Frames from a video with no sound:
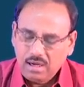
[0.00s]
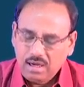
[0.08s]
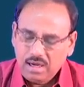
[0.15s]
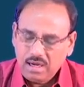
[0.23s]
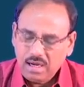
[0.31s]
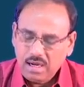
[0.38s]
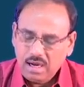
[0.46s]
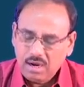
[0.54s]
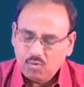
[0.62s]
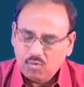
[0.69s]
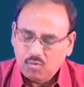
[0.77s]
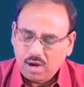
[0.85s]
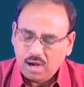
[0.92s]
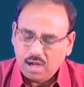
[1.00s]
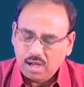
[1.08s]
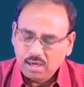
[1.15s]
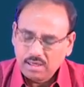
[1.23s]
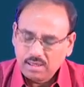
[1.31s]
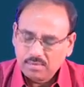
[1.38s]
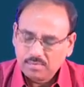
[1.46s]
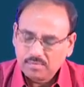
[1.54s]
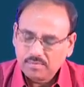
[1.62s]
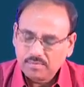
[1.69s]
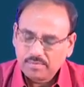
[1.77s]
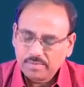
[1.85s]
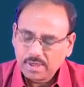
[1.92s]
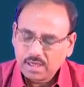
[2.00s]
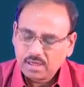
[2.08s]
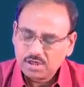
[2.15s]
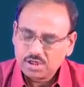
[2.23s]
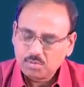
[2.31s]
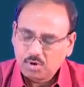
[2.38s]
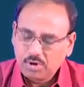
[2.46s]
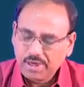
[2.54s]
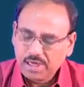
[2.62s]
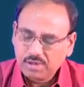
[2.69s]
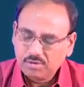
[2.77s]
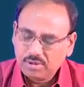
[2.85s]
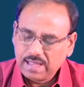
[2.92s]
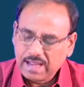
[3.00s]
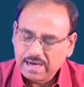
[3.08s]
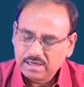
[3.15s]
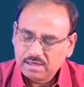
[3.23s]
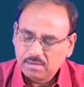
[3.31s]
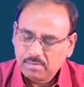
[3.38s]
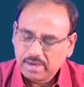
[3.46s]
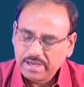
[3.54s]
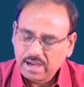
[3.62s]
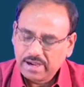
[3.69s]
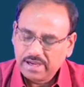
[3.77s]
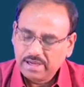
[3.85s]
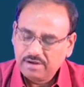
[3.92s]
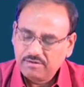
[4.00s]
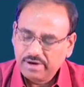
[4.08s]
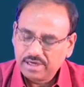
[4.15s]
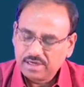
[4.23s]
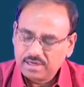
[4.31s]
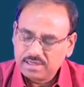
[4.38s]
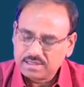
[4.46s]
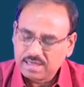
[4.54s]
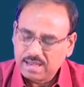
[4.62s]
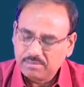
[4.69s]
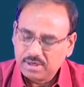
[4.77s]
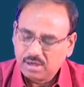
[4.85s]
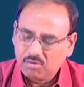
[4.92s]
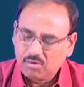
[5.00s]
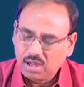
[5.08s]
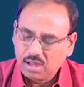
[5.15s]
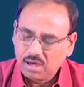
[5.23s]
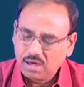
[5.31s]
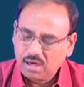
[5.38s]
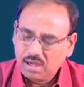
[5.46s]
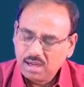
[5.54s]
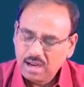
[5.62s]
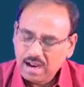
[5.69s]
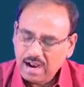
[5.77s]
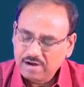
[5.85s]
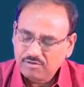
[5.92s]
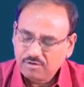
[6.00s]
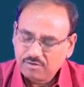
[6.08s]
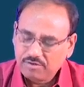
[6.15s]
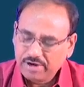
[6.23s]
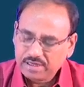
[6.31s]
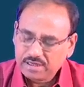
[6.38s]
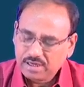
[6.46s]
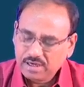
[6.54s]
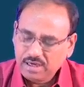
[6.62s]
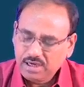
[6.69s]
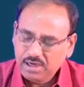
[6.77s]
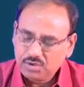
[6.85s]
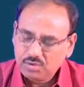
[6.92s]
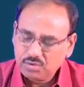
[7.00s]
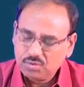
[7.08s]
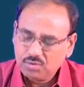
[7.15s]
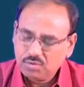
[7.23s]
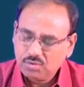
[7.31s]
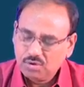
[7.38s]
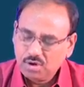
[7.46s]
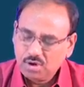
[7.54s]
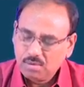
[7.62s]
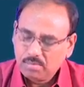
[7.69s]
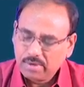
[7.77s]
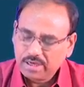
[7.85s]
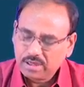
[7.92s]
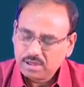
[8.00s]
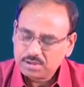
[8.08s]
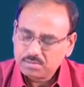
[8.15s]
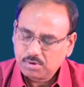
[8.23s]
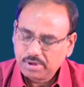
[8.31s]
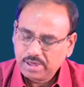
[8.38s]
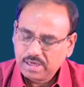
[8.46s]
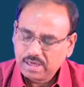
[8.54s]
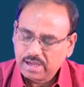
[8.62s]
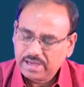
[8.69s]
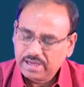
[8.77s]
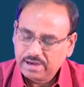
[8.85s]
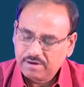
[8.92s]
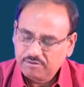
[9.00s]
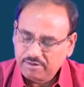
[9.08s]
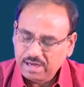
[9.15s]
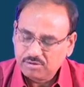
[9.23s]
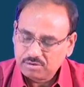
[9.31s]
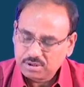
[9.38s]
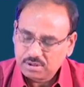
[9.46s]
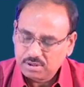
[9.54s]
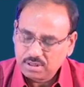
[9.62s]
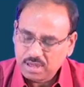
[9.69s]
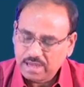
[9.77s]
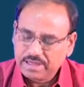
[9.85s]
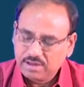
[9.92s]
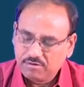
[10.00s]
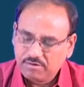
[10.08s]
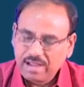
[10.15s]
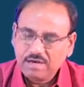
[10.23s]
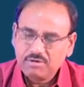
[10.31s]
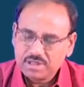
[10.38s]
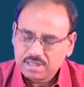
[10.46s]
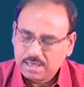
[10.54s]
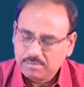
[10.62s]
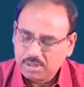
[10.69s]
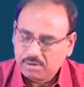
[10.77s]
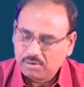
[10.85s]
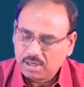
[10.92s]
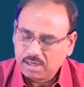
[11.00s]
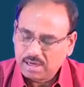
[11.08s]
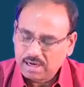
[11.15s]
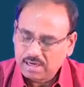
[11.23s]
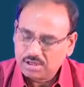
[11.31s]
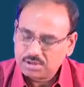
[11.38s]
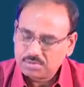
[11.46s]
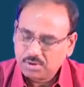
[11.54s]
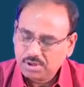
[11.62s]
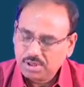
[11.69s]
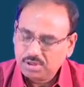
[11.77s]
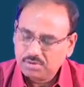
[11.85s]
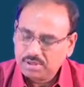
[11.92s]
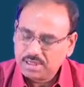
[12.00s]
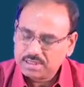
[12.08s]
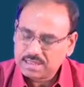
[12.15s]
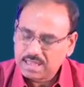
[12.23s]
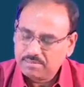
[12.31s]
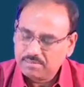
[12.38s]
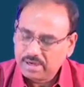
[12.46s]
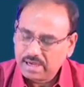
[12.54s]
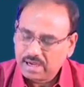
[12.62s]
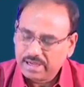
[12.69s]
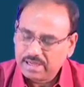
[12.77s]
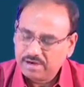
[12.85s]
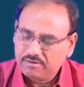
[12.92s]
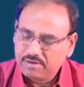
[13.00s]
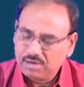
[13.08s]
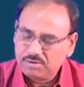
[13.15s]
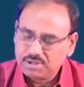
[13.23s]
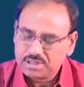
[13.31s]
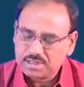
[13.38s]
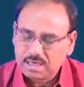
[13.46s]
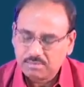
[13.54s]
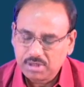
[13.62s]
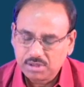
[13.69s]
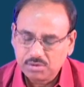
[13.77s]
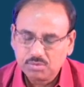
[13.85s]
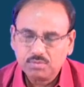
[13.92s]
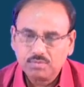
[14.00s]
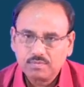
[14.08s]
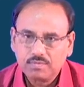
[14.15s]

E1 corresponding to that my eigenvector is lambda 1, and for vector E2 my corresponding eigenvalue is lambda 1, and corresponding to this I have my eigenvalue which is lambda 2.